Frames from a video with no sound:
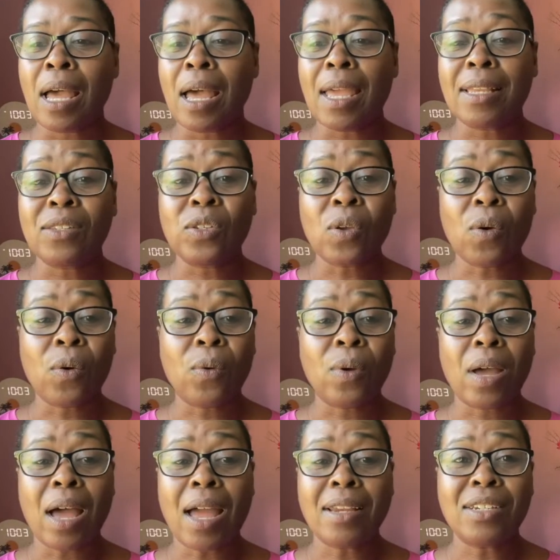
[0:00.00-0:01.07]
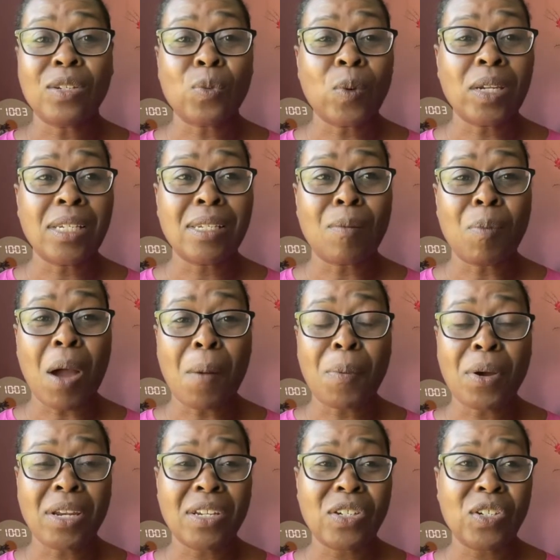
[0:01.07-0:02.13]
And so I just wanted to pop
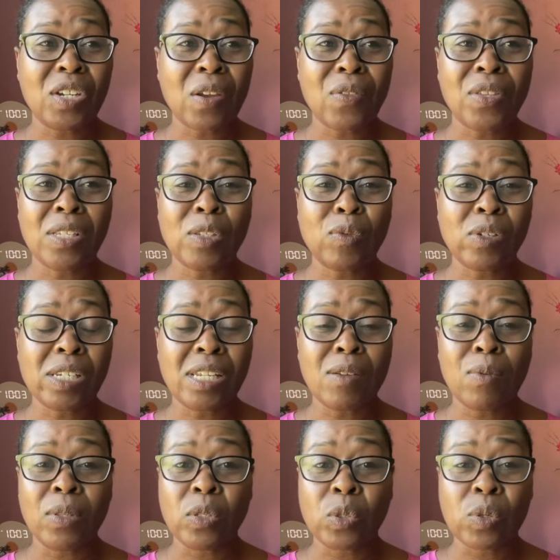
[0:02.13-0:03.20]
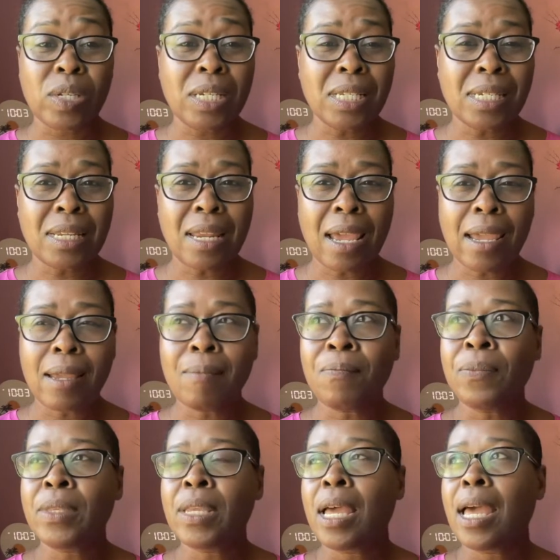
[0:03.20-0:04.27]
on and share this for Tea with Trina today,
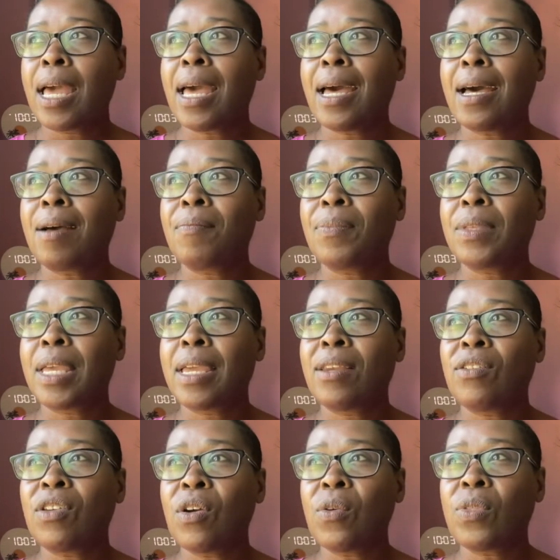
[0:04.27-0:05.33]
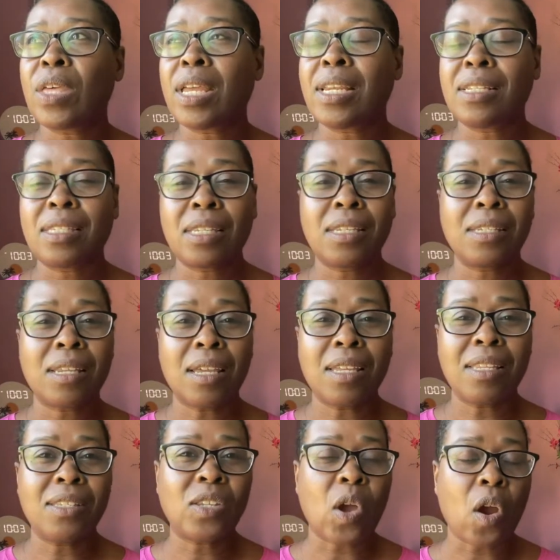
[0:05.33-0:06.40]
and know that
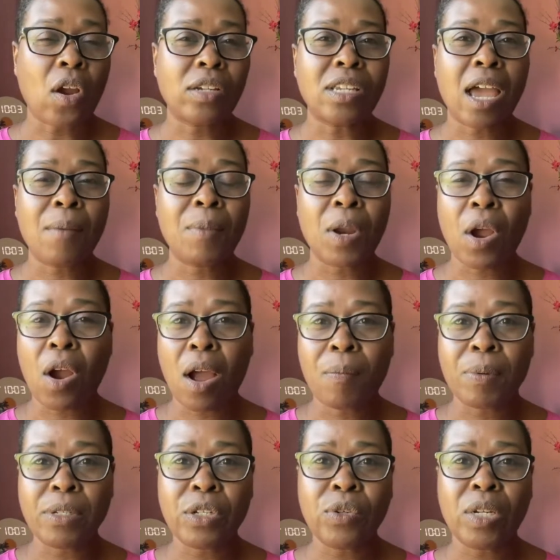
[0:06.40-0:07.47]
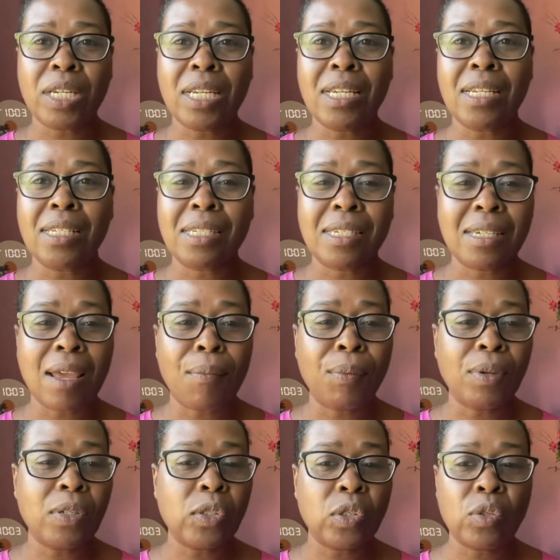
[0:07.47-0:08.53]
it's our time and our opportunity to step
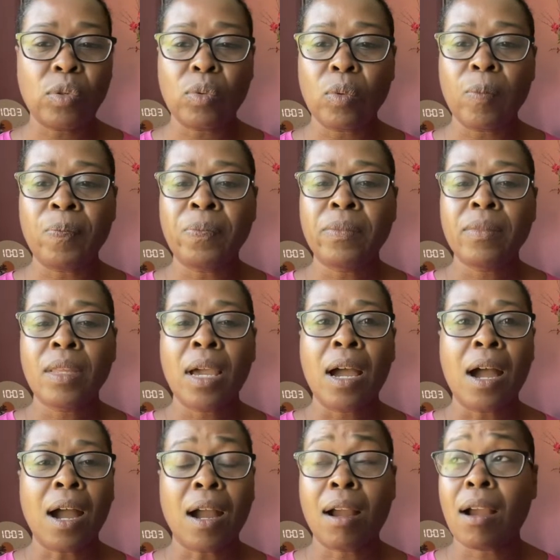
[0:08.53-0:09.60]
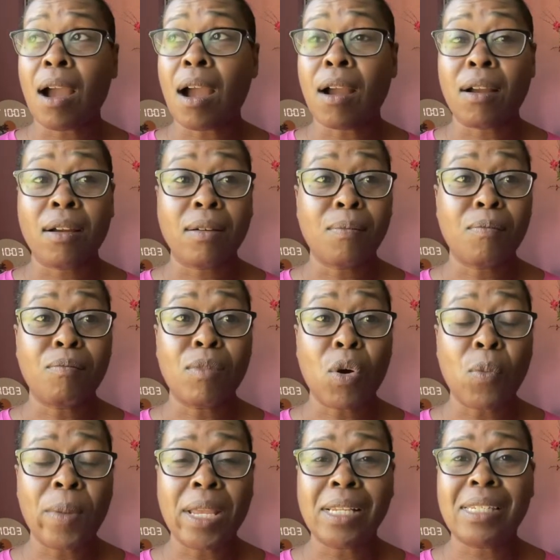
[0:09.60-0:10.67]
into our
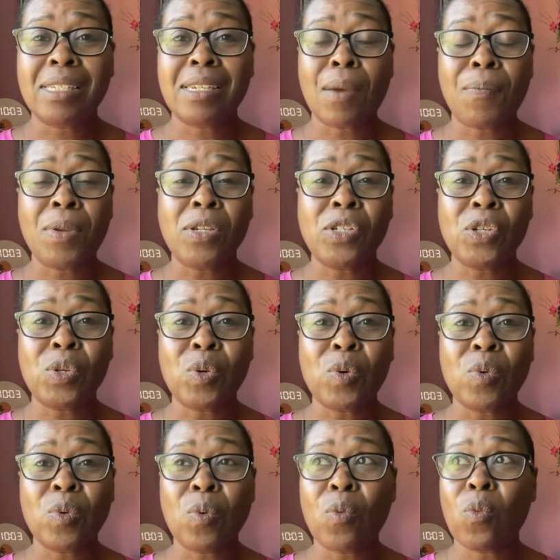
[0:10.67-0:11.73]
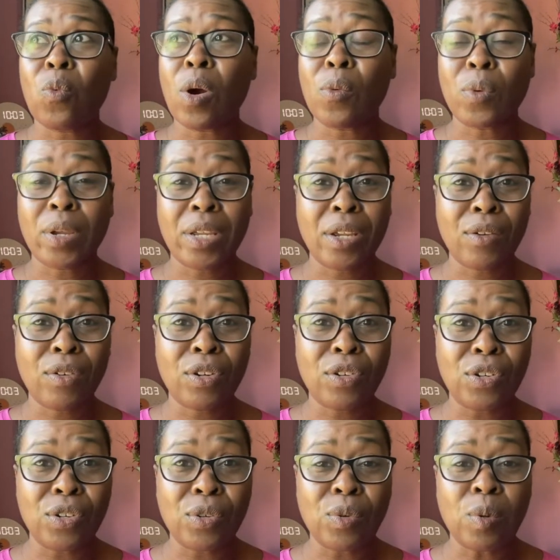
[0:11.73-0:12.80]
moment, step into what we're here to
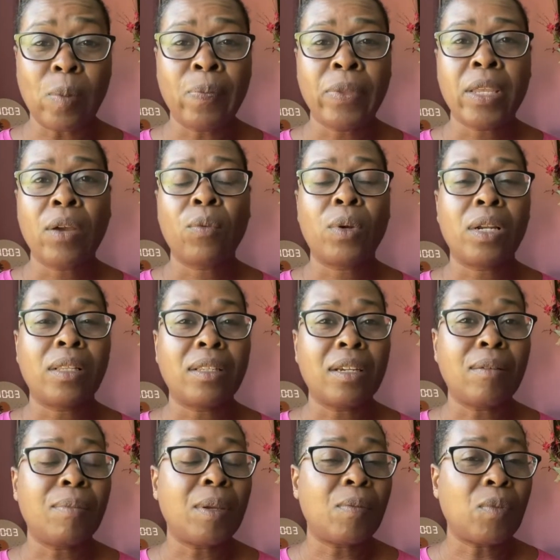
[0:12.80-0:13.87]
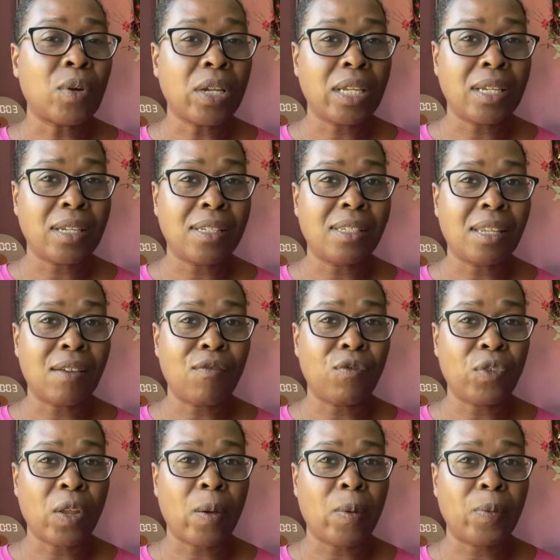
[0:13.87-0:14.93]
do with a little bit more ease and
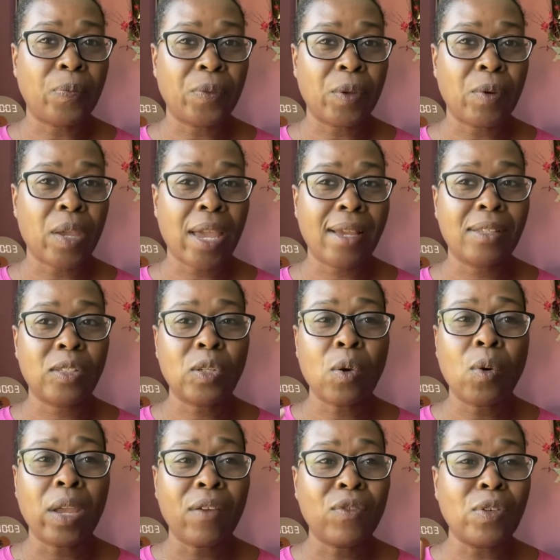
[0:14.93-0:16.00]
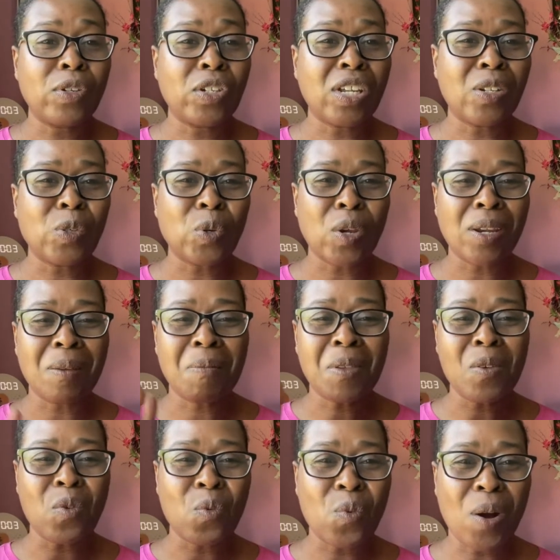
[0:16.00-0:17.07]
flow. Okay, so if you're just joining
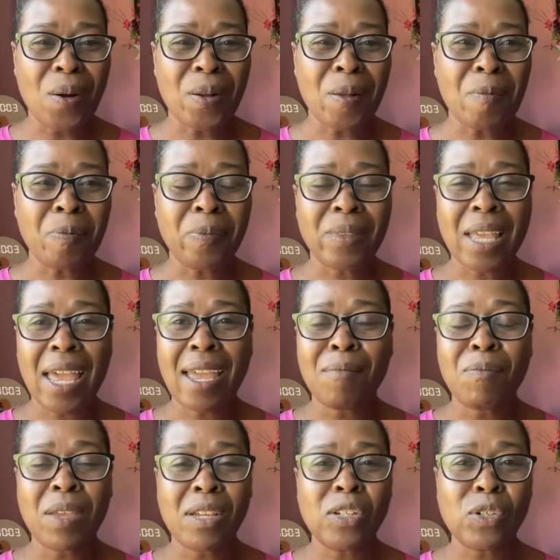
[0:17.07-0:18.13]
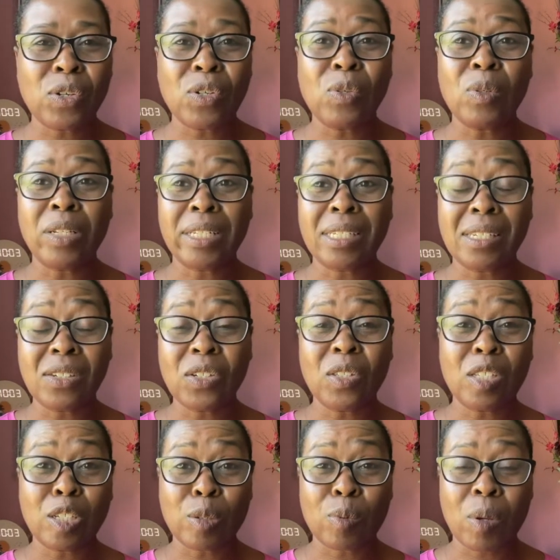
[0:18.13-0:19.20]
me, welcome. And make sure you listen to
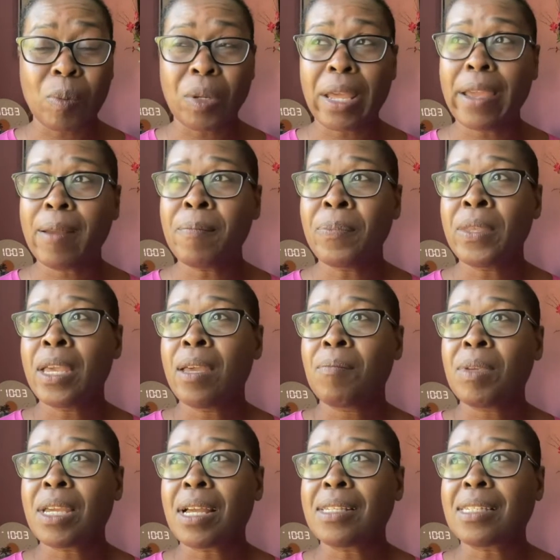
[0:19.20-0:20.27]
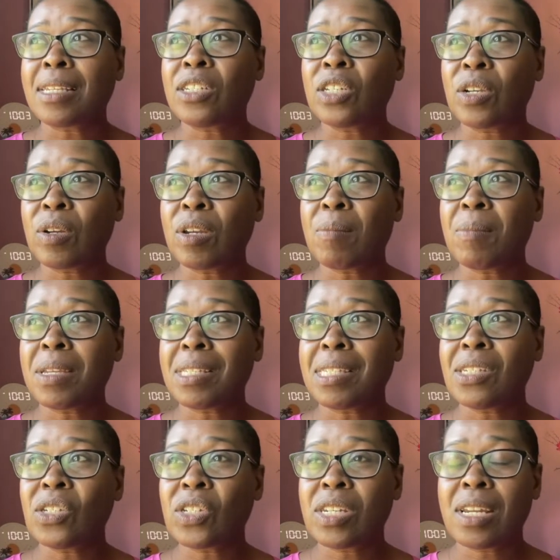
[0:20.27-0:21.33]
this replay because I shared a
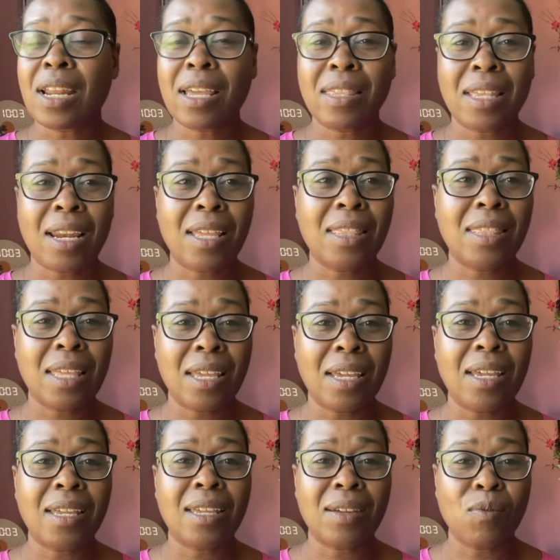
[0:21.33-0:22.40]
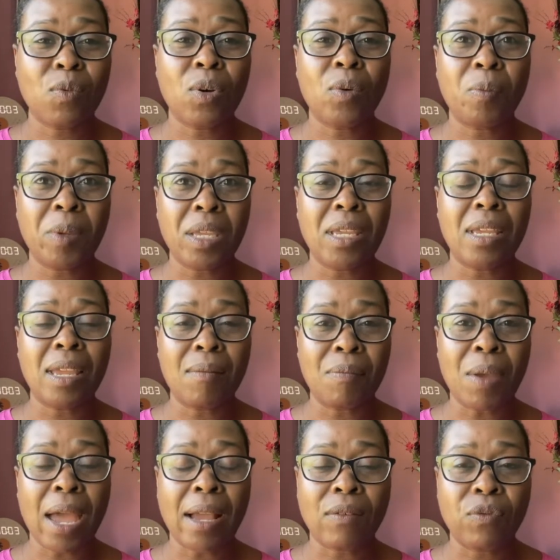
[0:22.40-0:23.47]
message today that I think will be
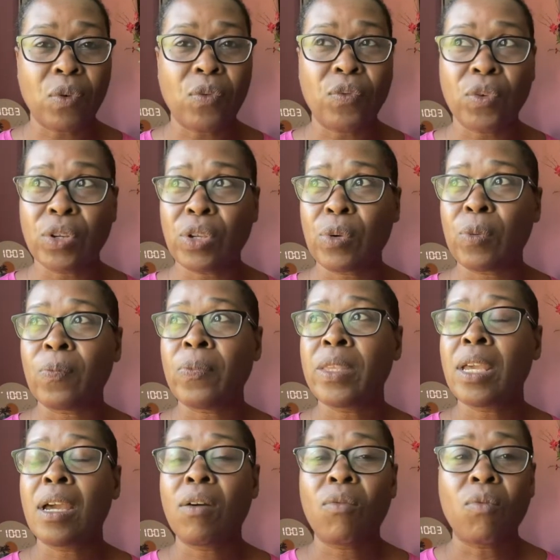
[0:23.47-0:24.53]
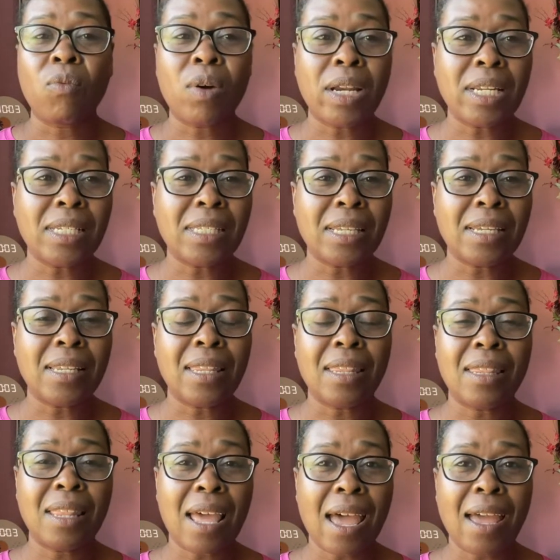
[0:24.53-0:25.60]
impactful for you. What is it
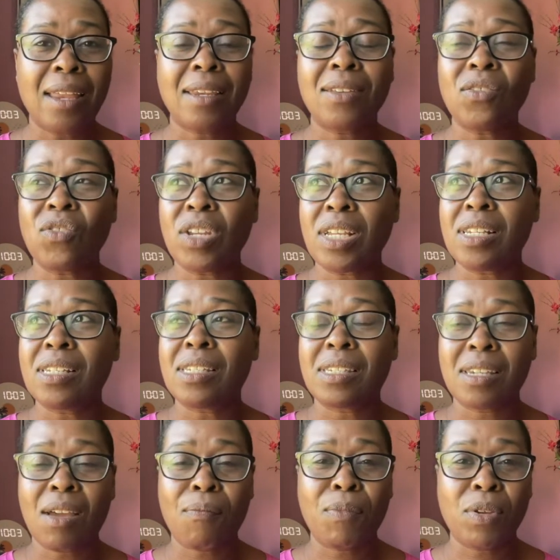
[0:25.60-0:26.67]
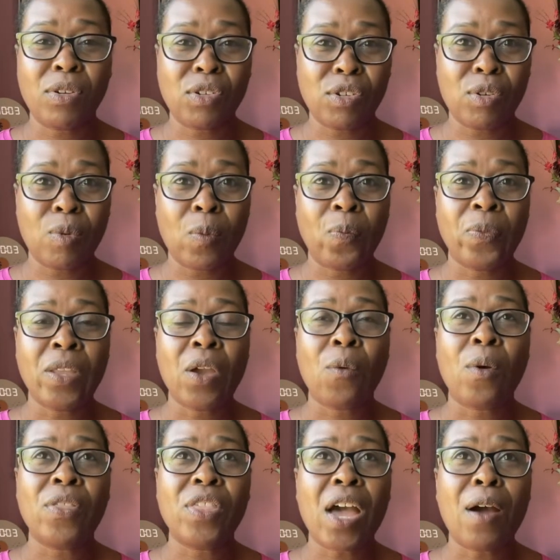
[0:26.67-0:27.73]
that you need to step into
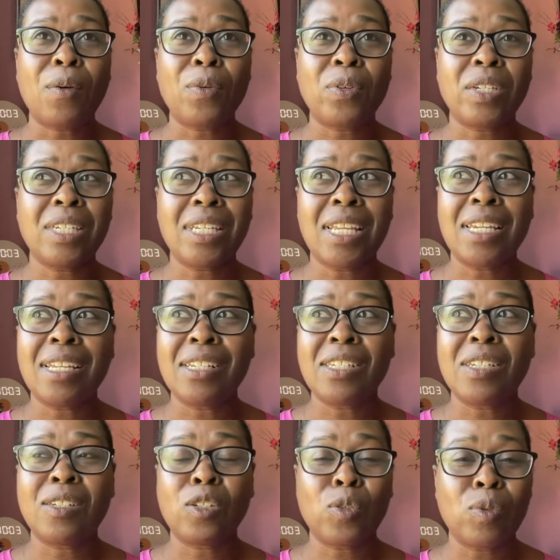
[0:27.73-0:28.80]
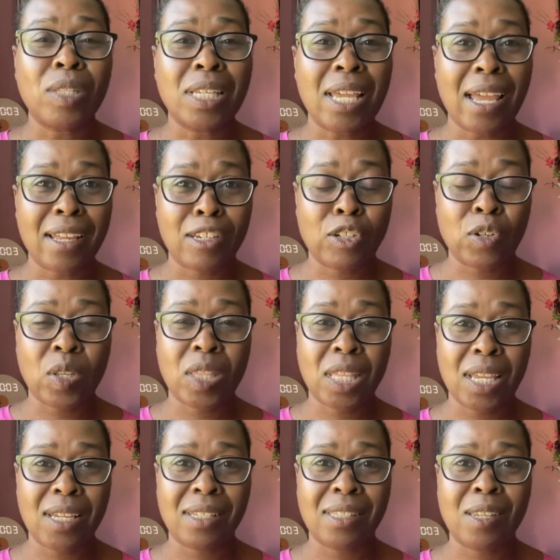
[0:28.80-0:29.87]
without needing to do the extra
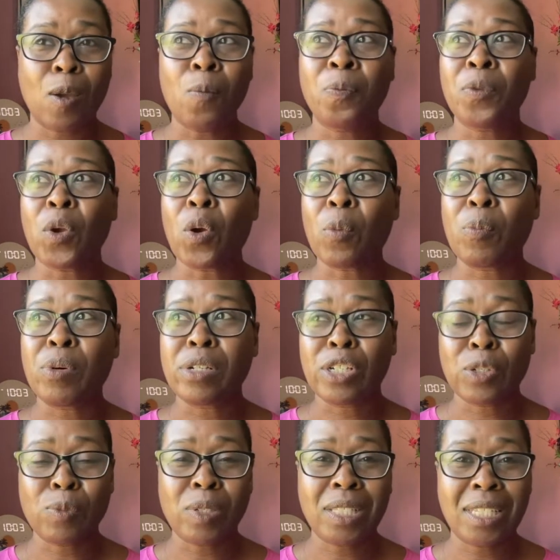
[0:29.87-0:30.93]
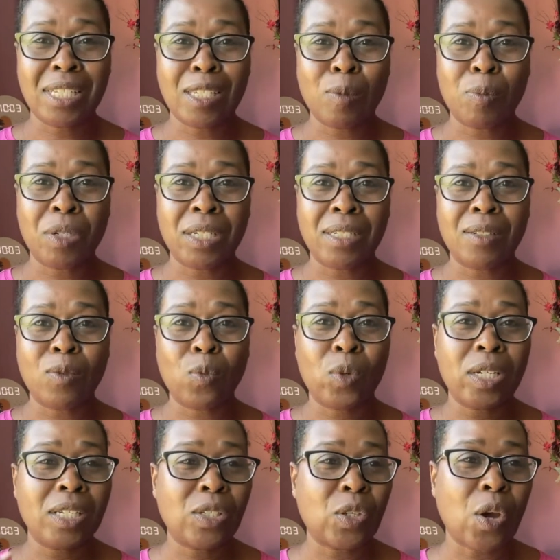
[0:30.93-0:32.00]
things or push a release button
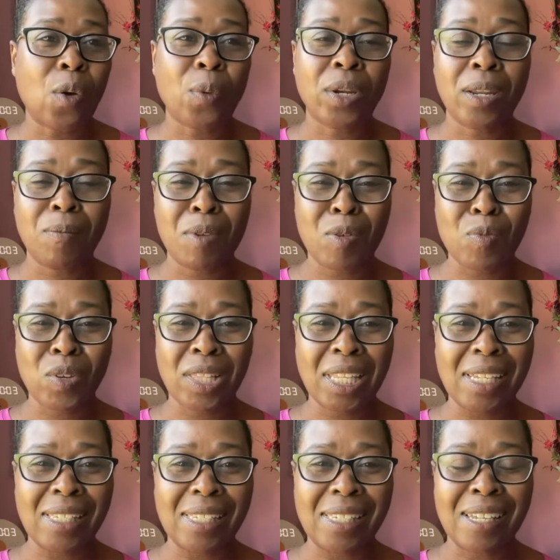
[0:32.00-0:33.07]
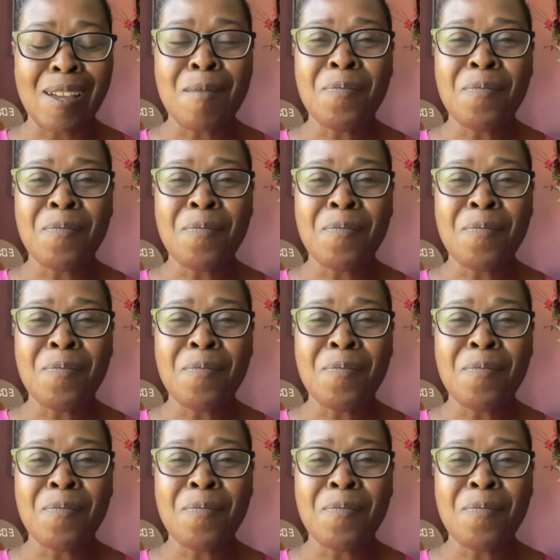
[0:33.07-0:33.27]
when it's already been released?